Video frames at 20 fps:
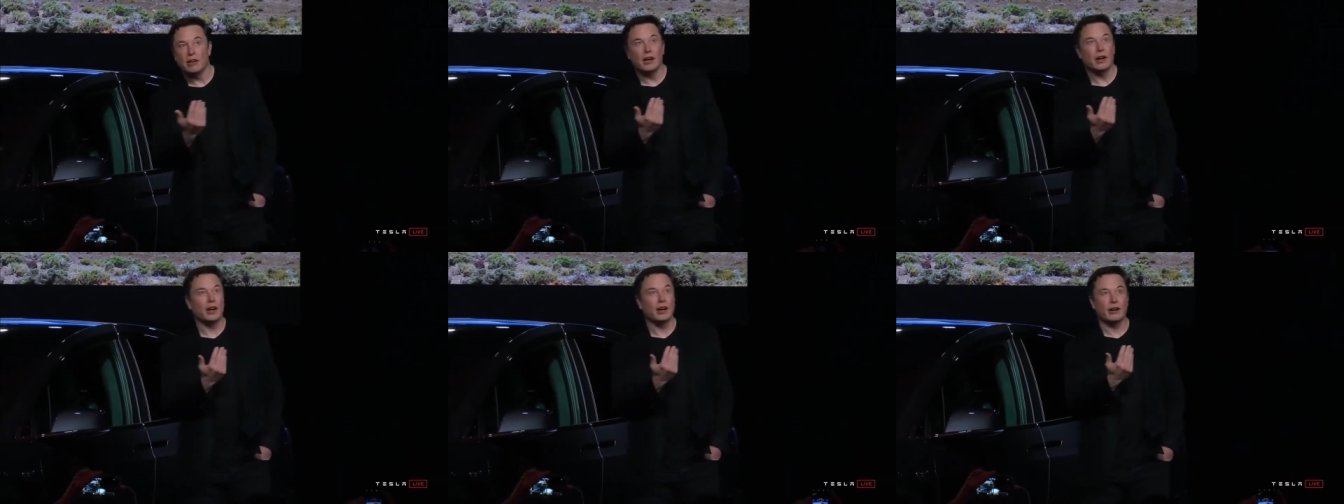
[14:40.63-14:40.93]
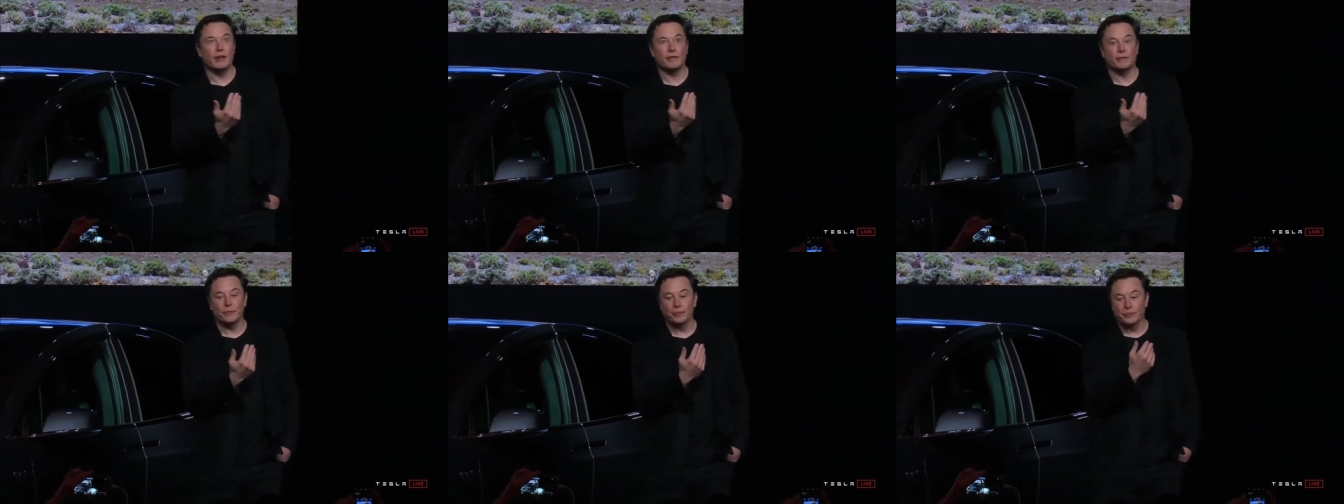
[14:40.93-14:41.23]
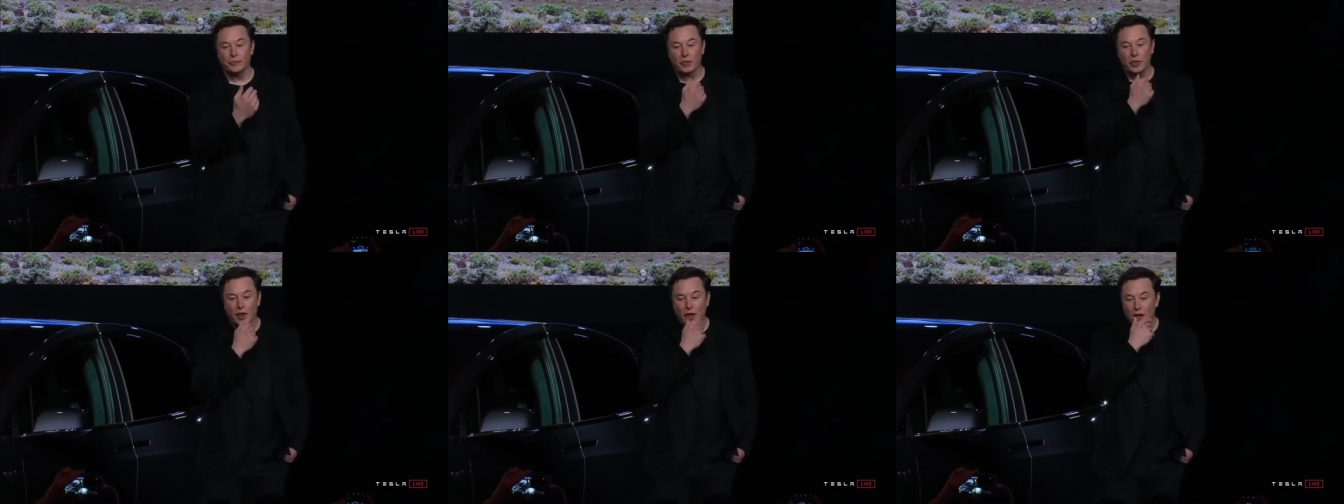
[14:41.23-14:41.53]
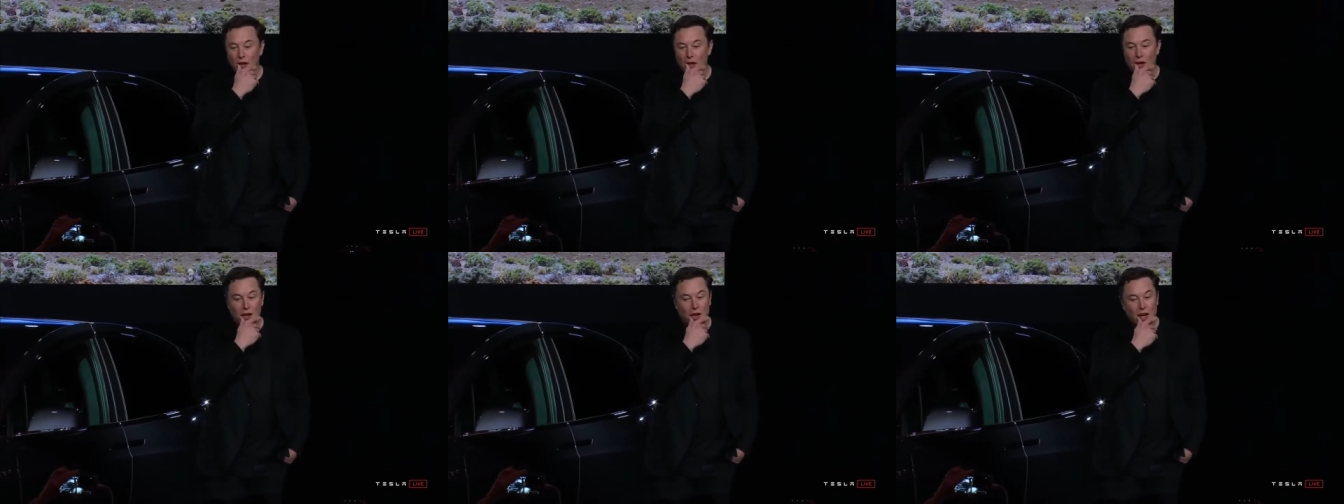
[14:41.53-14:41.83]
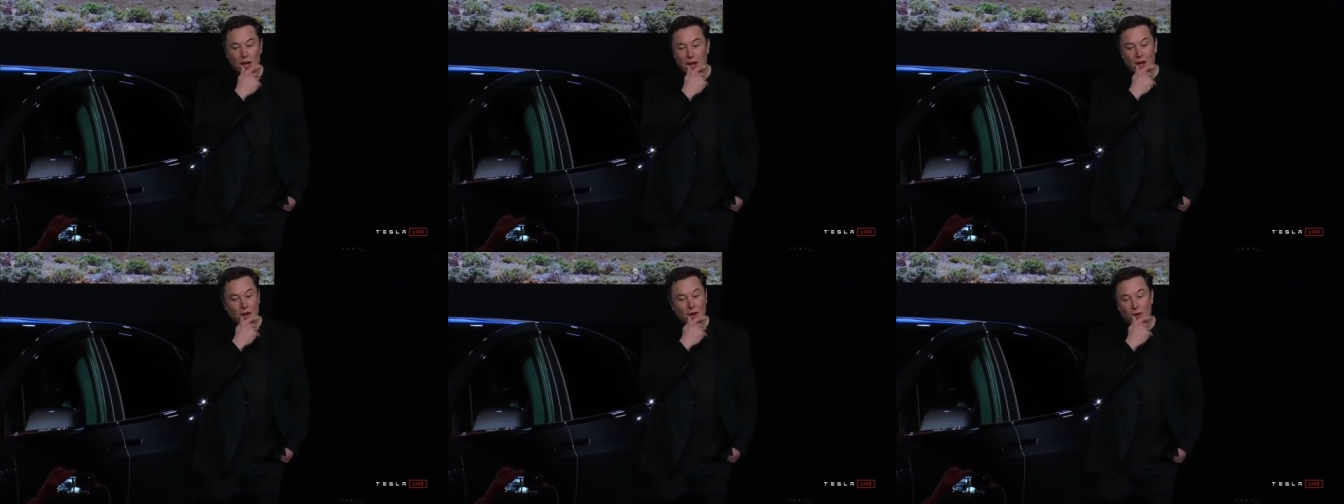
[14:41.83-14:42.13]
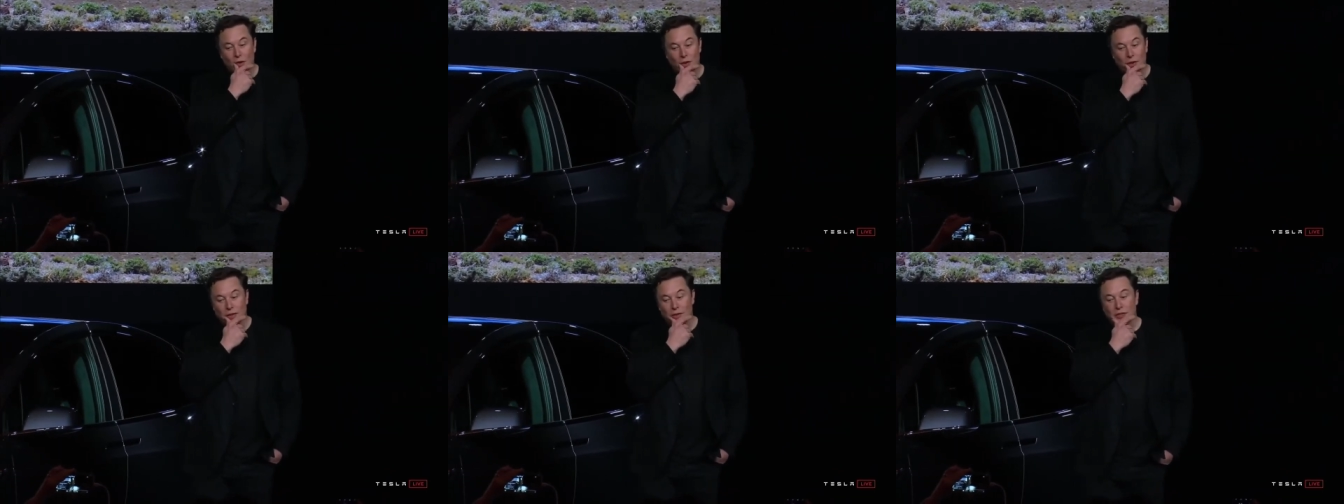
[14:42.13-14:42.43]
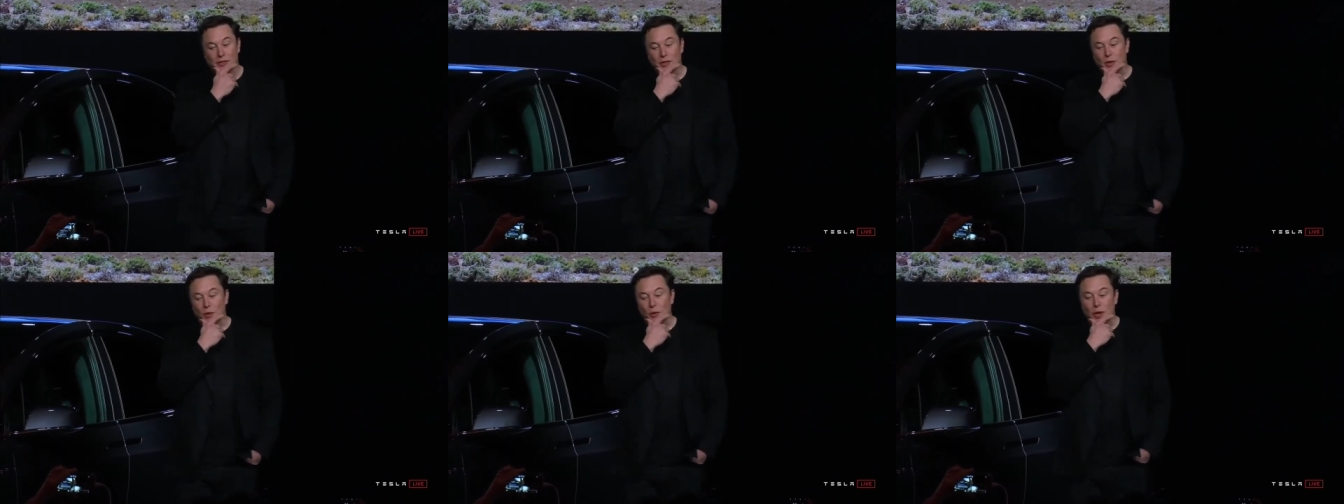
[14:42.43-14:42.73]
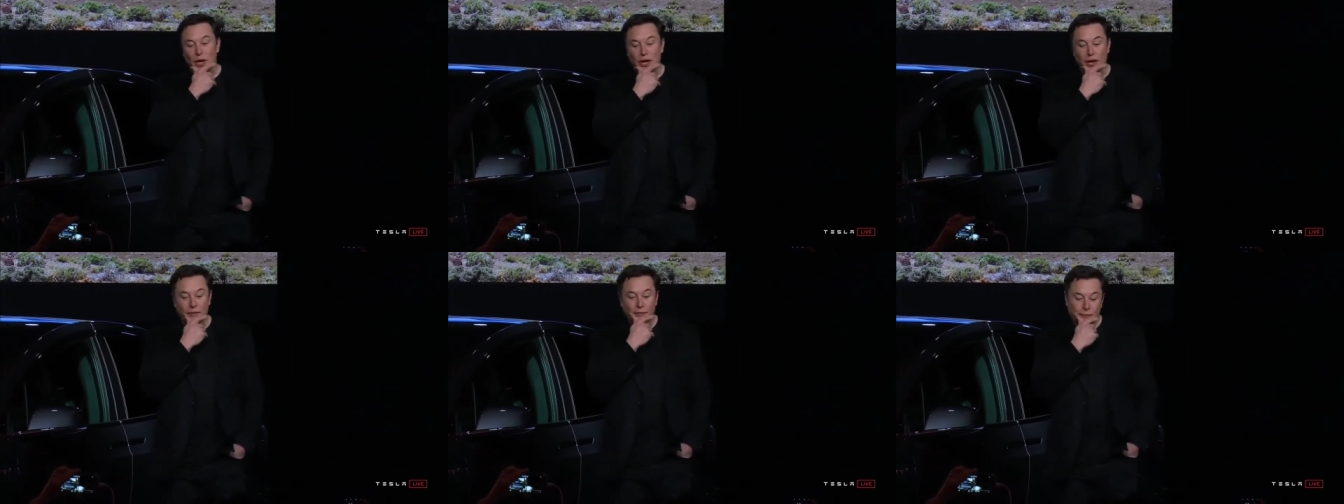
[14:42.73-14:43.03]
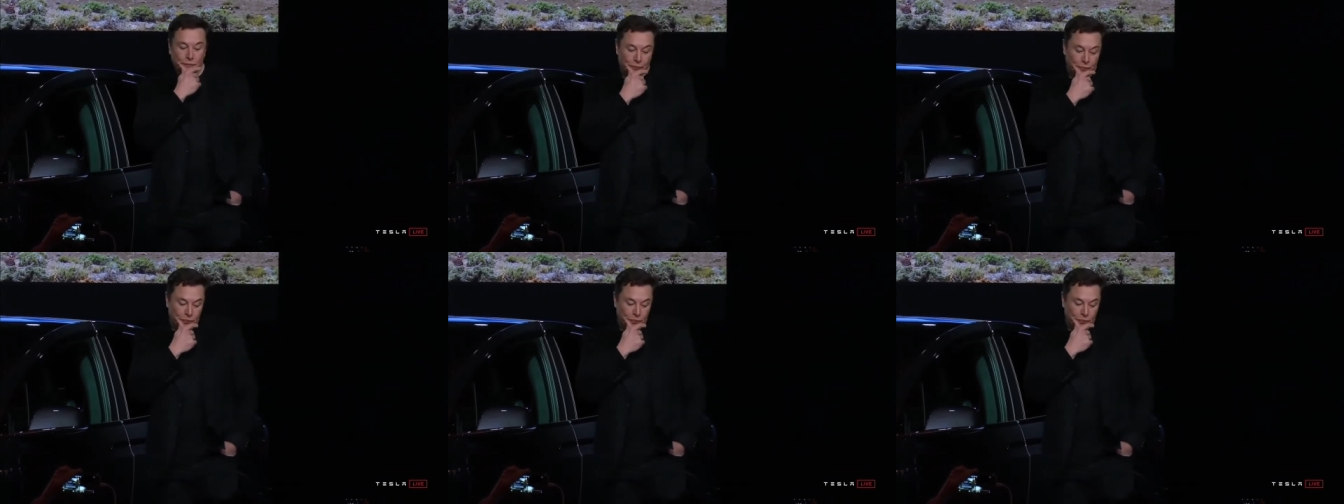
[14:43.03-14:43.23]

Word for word: um, or there's no way.